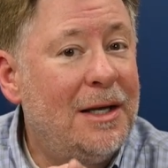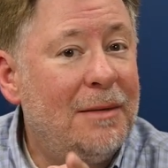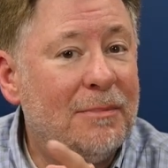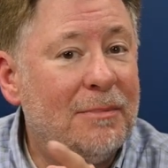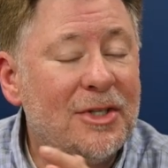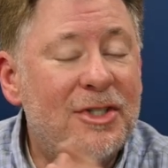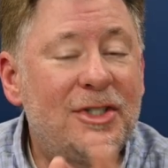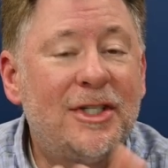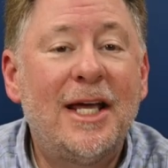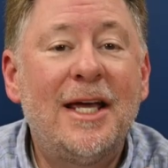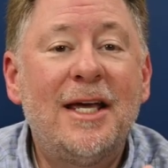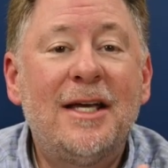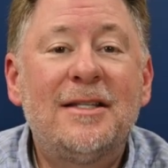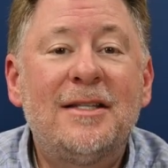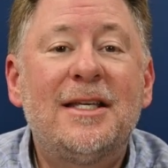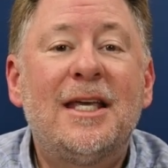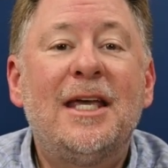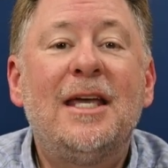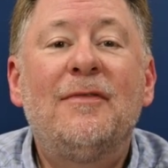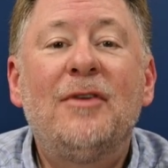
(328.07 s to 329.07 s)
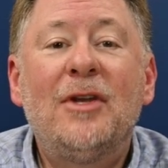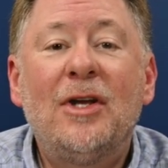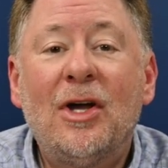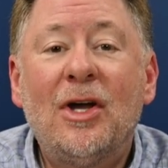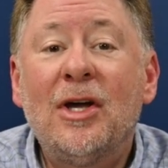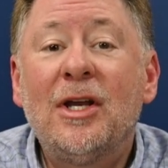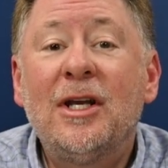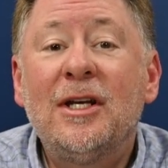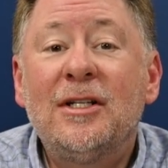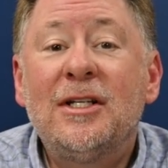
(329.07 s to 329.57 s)
Mistakes, even
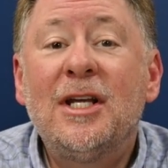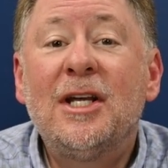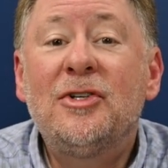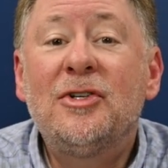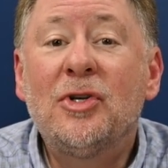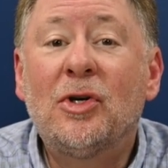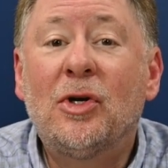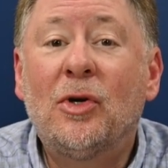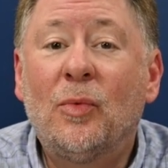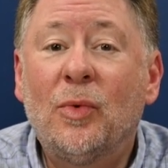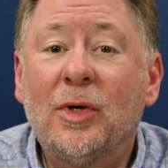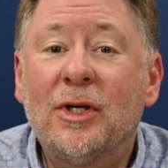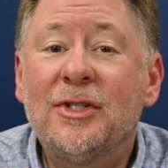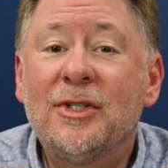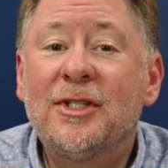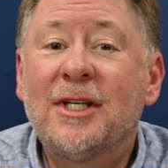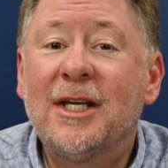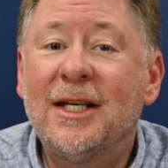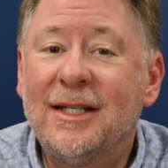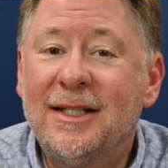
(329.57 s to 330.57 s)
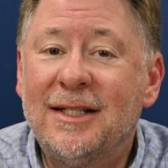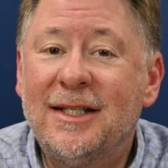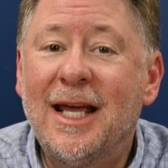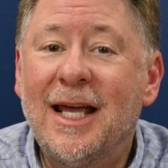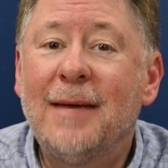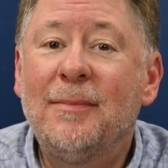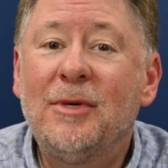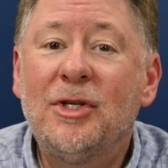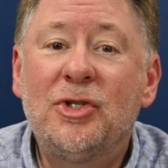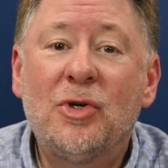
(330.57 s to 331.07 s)
unintentional ones, can
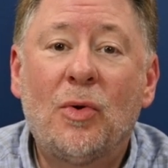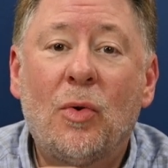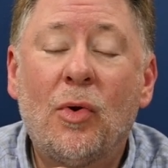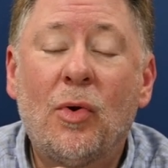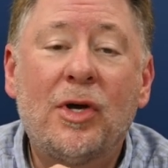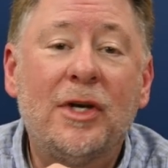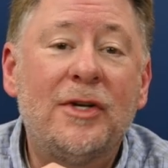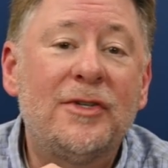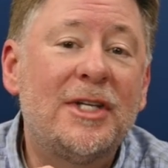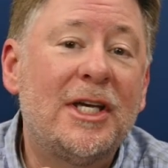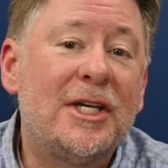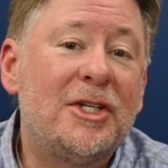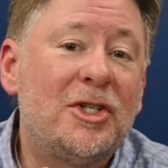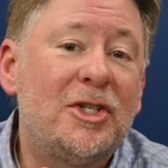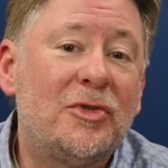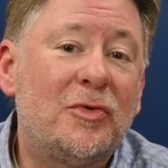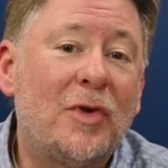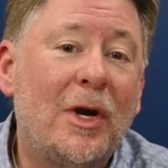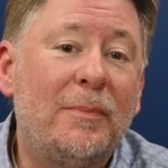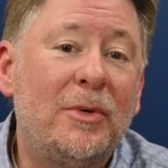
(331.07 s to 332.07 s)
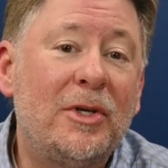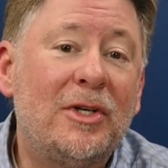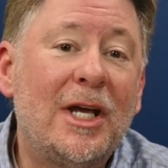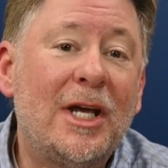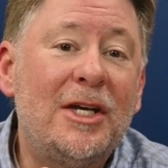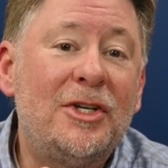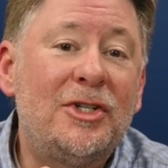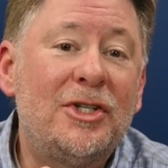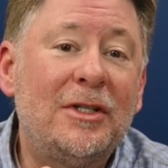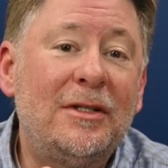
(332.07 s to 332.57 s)
damage your organization's
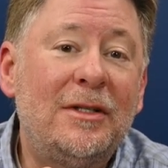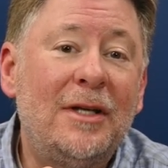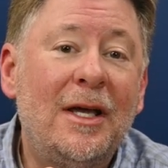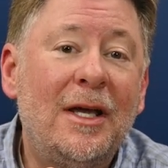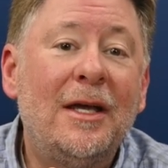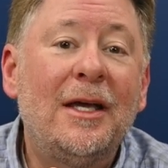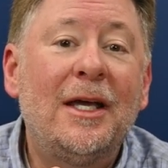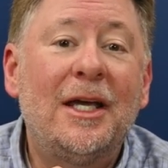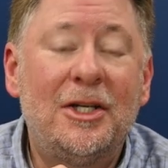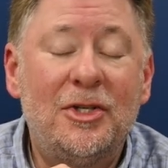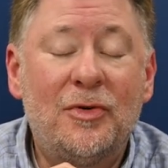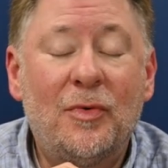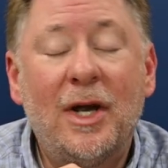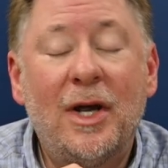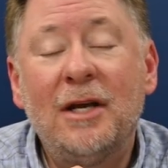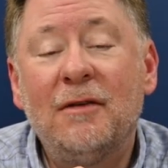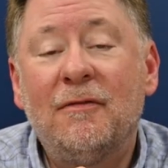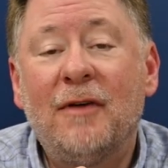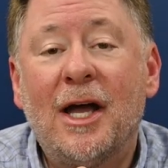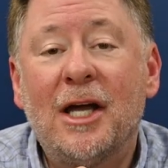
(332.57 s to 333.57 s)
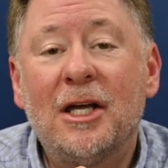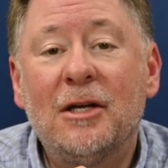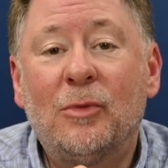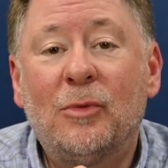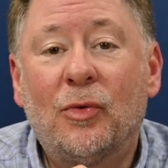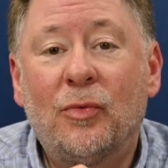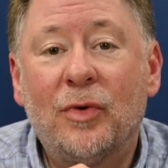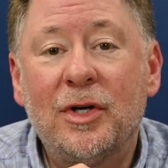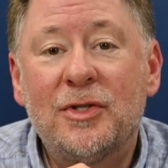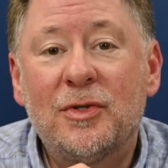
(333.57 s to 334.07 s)
reputation and drain
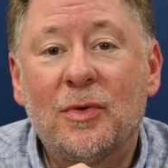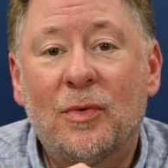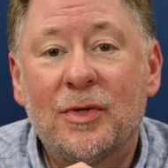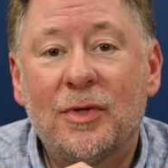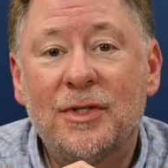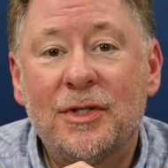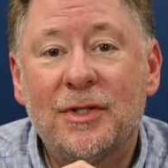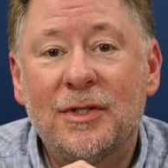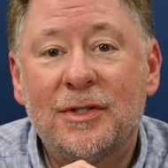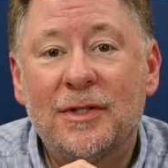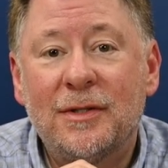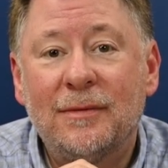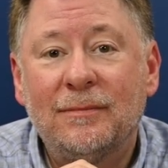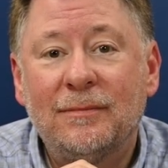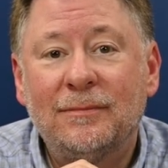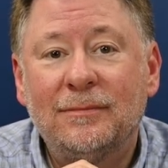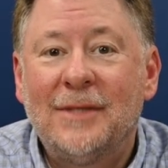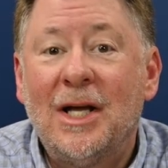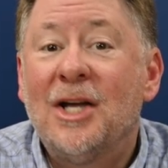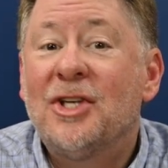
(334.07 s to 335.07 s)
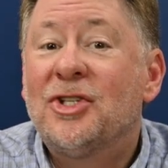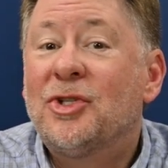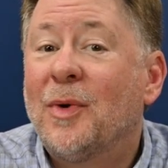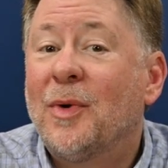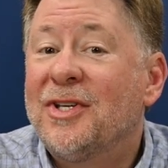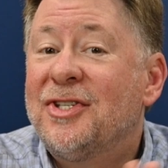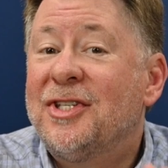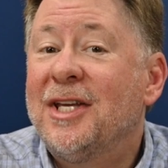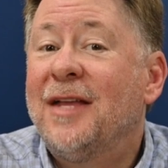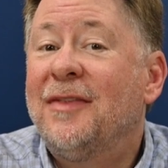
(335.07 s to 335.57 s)
valuable resources. So I
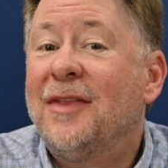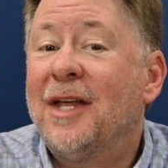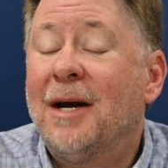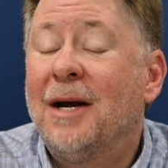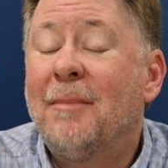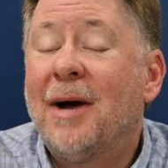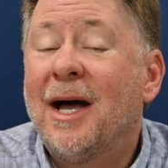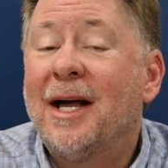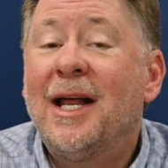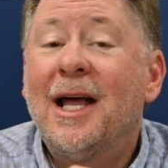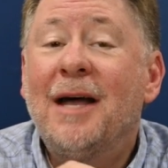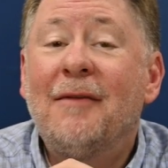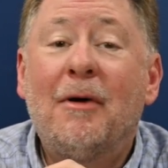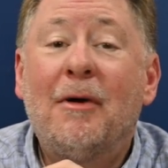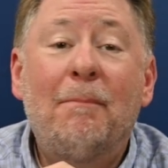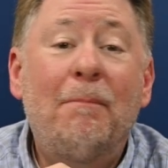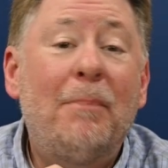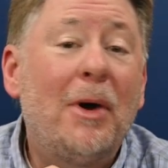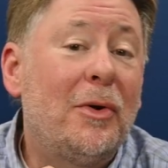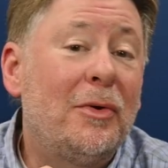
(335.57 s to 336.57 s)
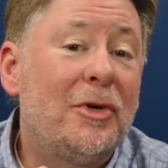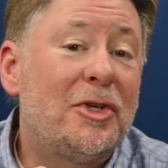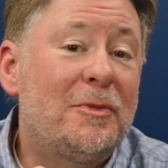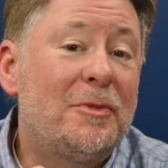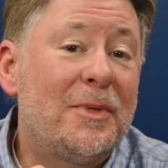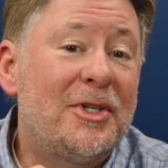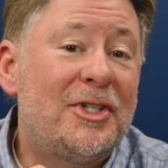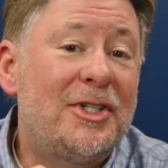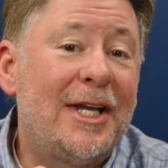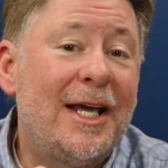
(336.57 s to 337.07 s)
said that I might have a bonus
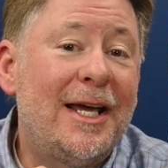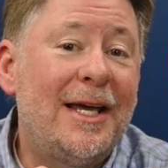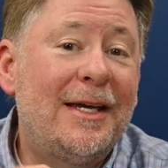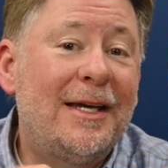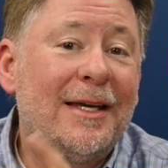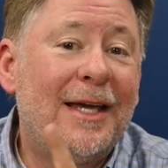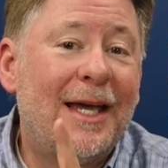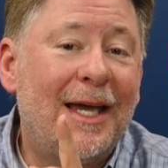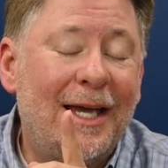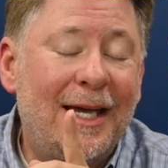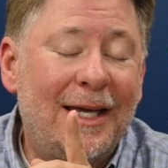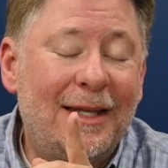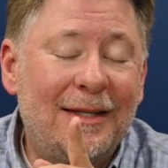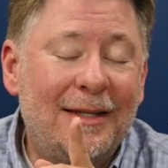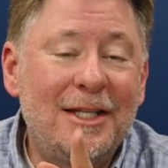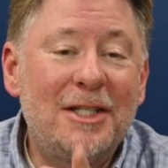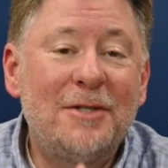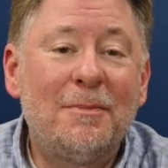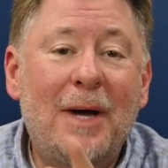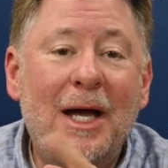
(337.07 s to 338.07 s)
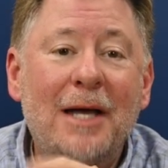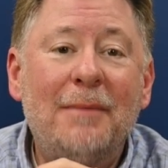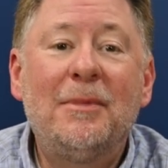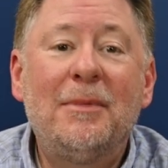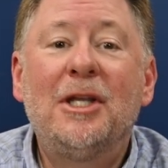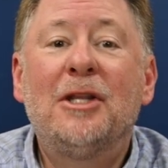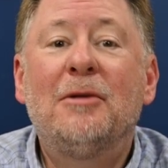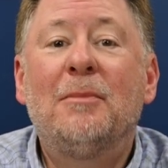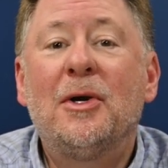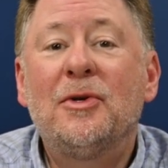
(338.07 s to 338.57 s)
mistake, and this might
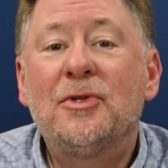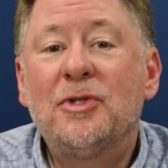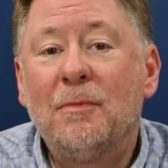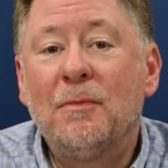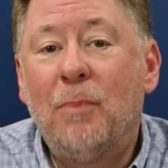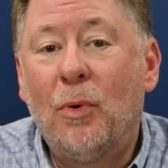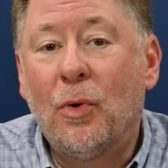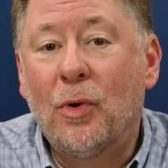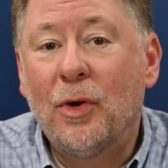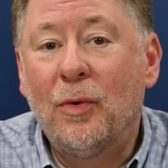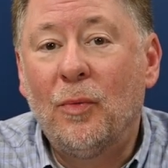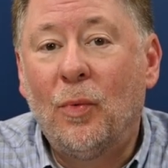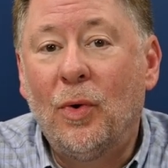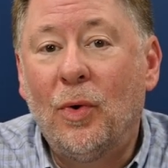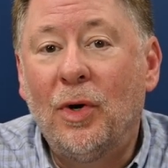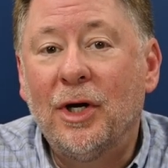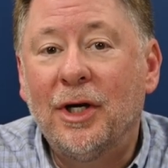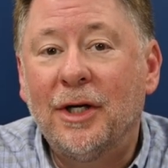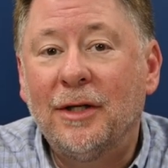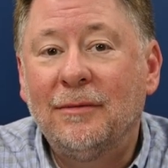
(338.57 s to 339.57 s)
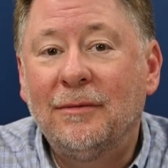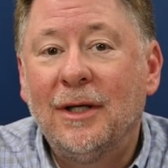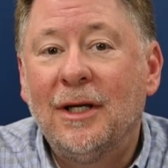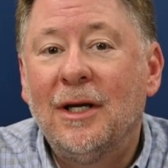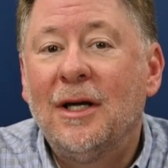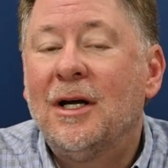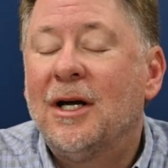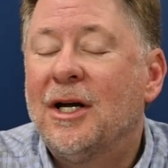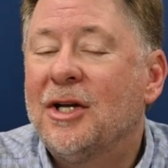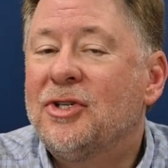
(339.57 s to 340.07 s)
be the most important one.
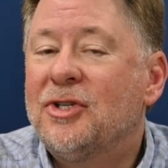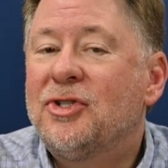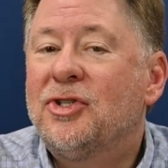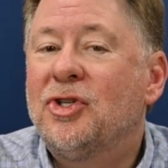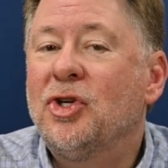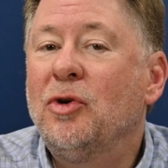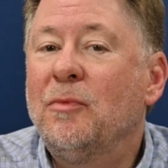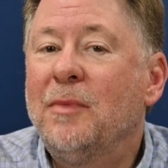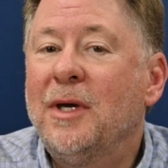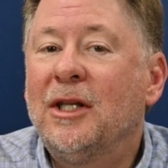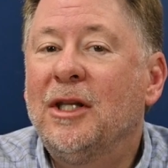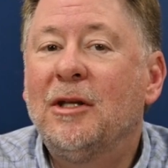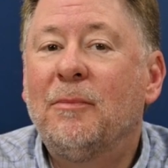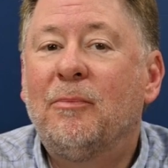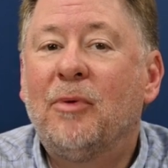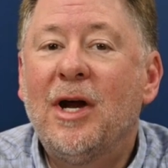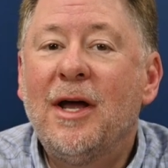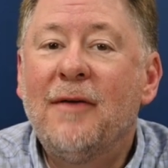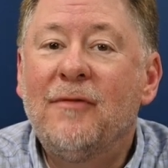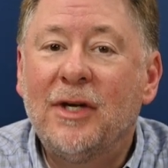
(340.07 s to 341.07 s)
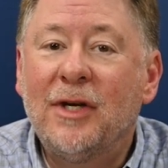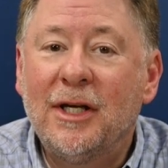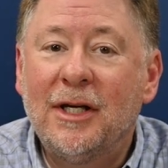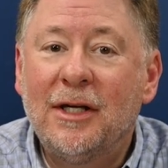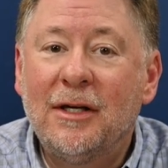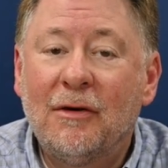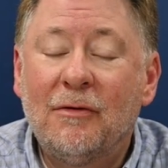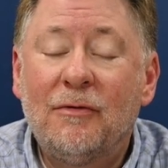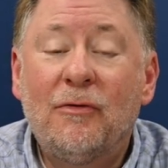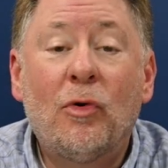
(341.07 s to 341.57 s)
Assuming the
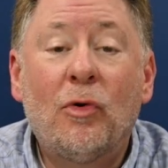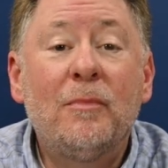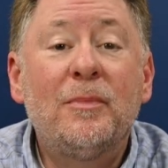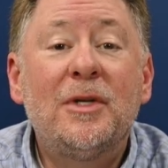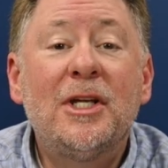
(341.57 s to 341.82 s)
brevity of Form